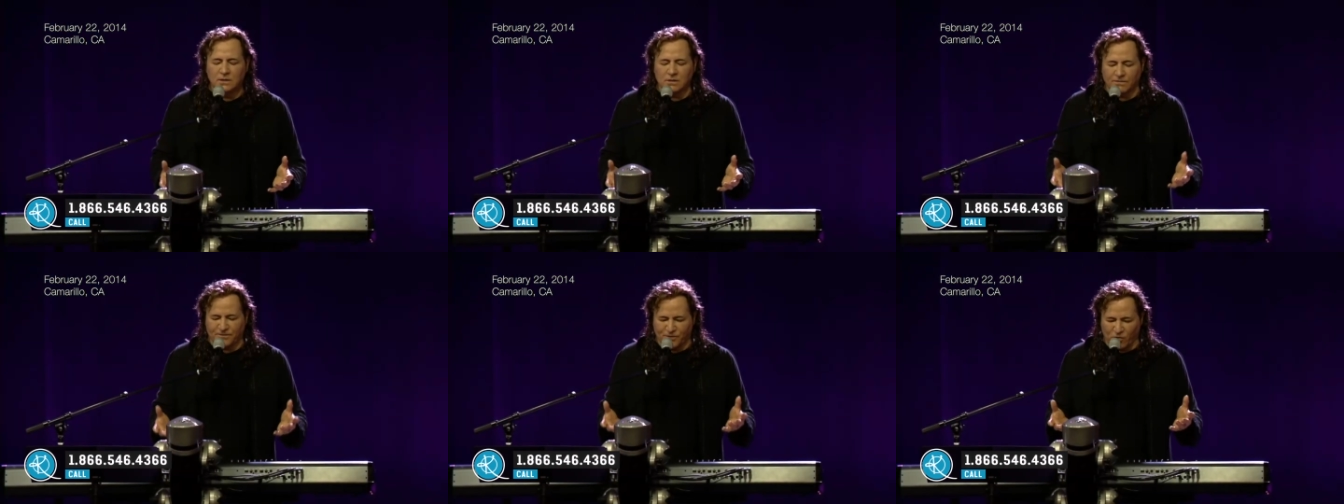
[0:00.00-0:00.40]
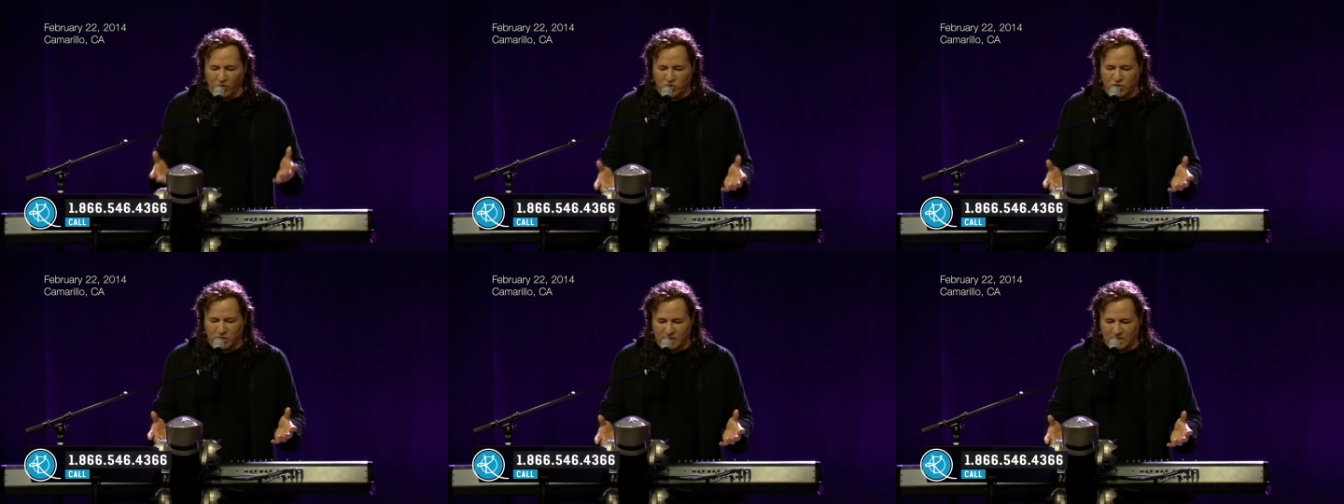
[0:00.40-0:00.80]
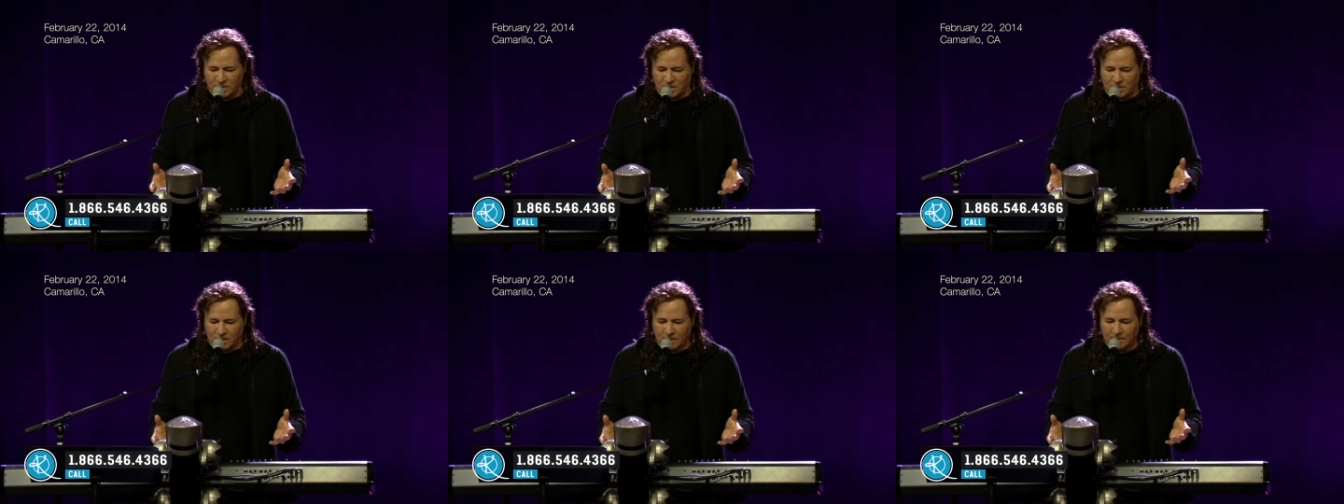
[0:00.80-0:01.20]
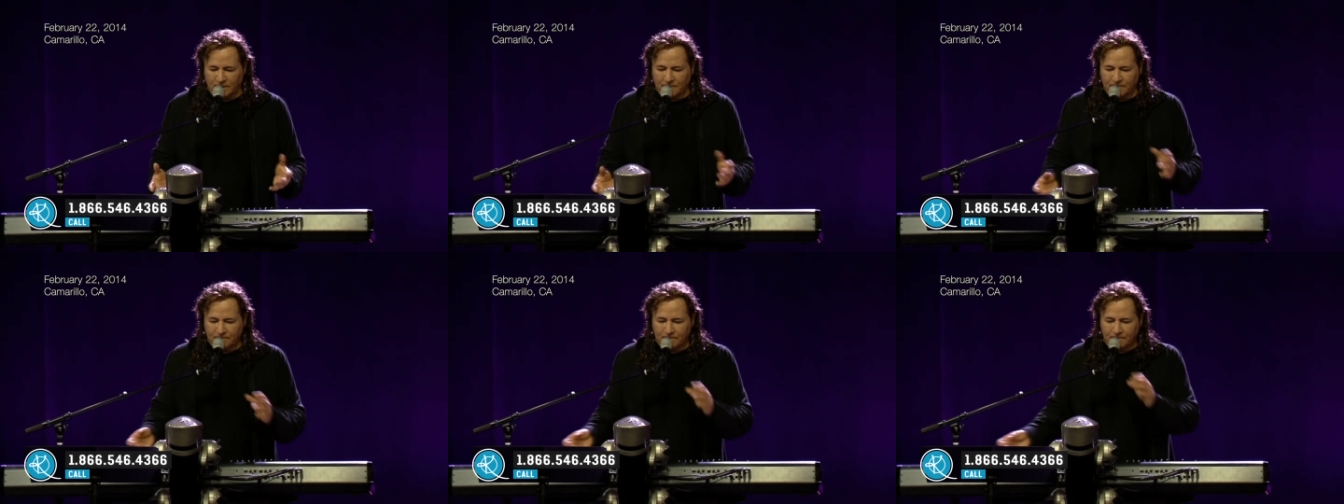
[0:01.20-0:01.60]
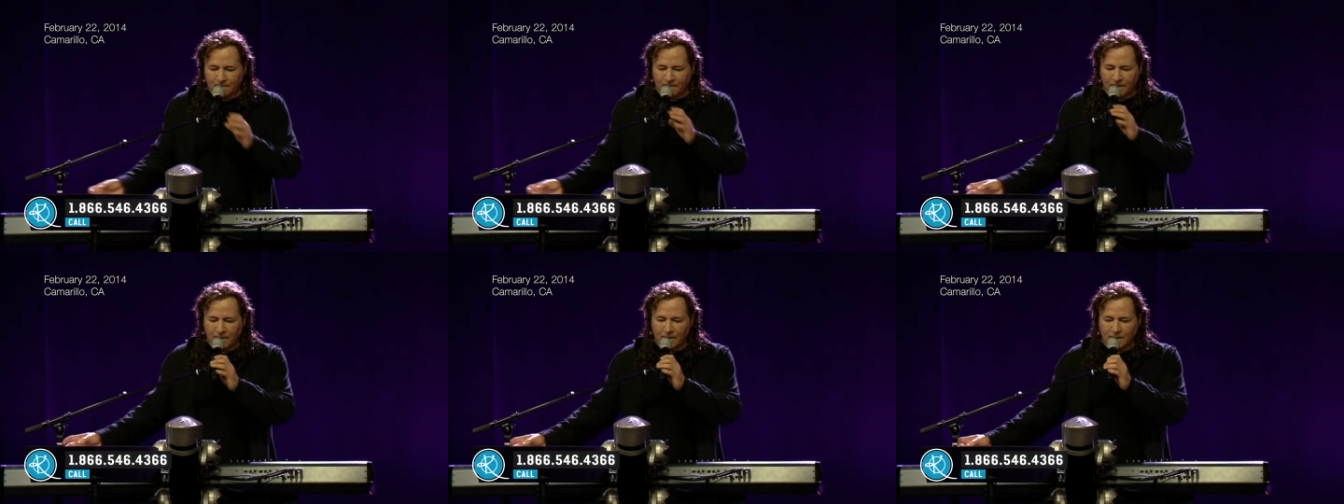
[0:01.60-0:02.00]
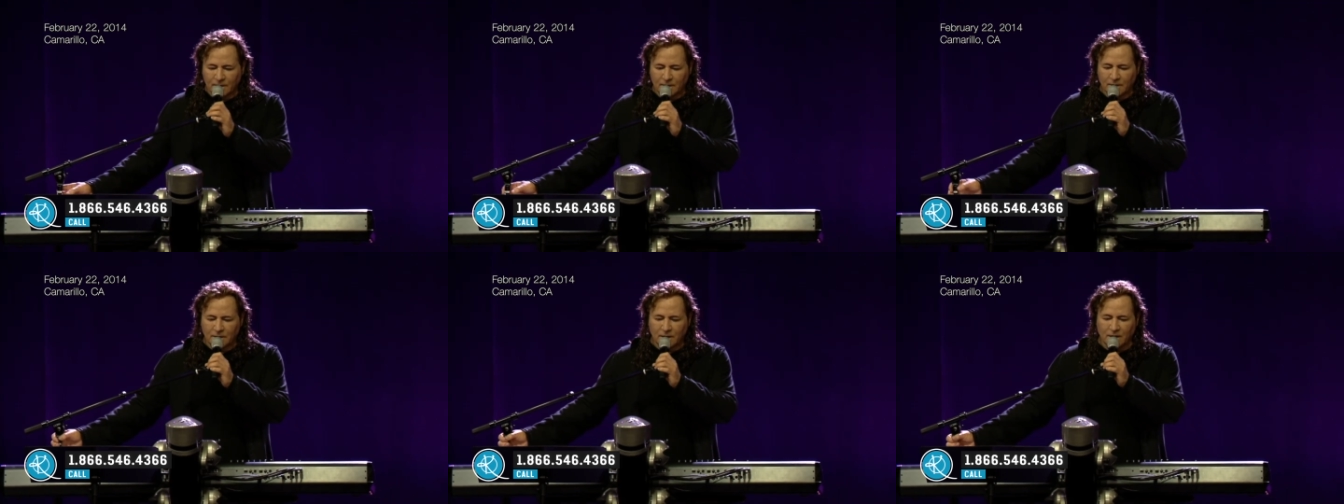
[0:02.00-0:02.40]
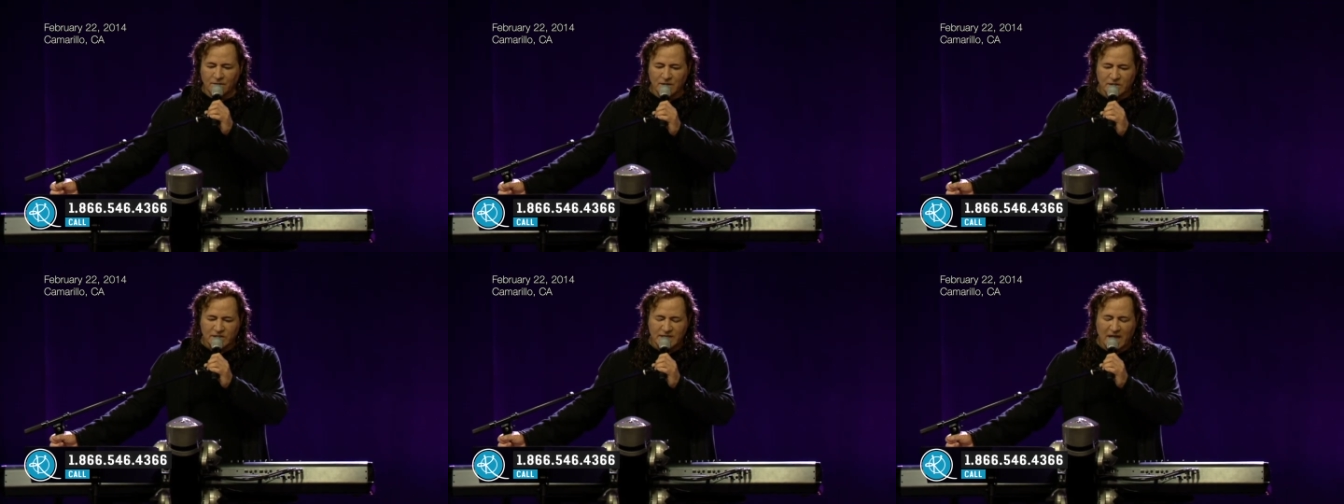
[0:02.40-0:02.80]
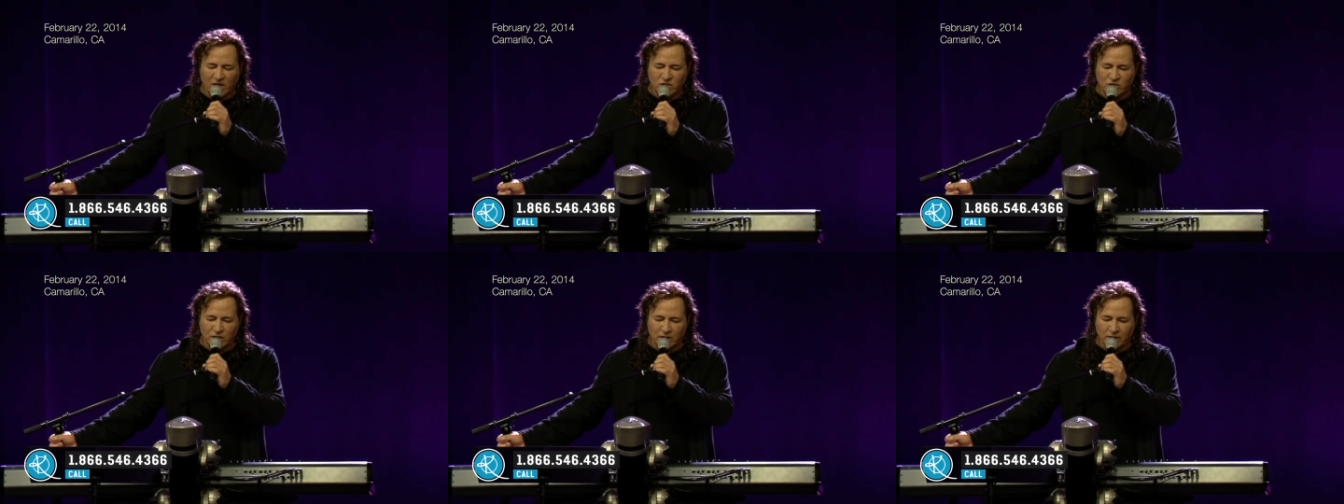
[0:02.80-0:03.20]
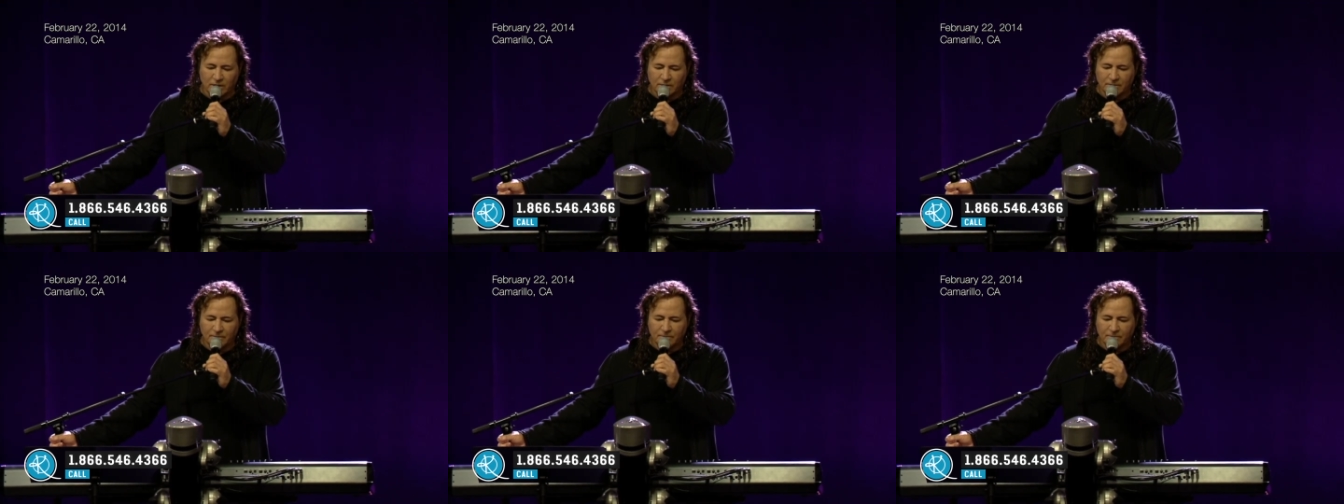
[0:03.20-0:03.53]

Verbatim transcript: the fortunes in this nation.